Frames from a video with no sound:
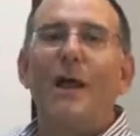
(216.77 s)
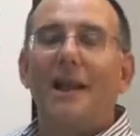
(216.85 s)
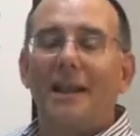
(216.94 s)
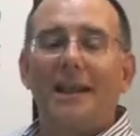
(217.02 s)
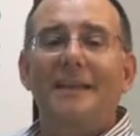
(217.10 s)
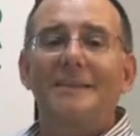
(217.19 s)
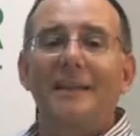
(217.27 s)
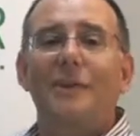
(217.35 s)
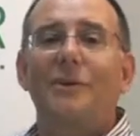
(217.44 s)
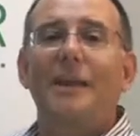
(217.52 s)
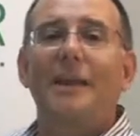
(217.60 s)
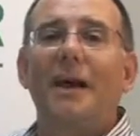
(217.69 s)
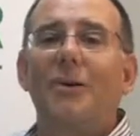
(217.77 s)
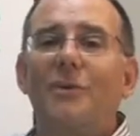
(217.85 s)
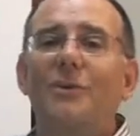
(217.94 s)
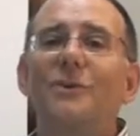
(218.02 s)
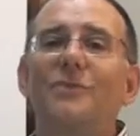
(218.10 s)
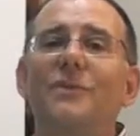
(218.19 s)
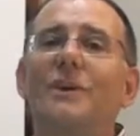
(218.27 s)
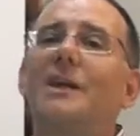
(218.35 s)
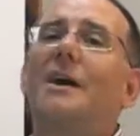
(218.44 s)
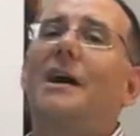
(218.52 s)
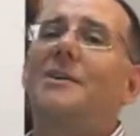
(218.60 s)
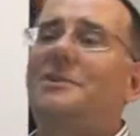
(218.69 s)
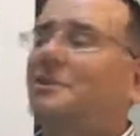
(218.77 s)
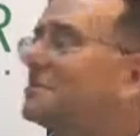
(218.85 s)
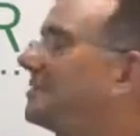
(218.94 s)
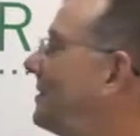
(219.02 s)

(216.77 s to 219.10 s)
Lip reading: And I can tell you right now, Google is very conscious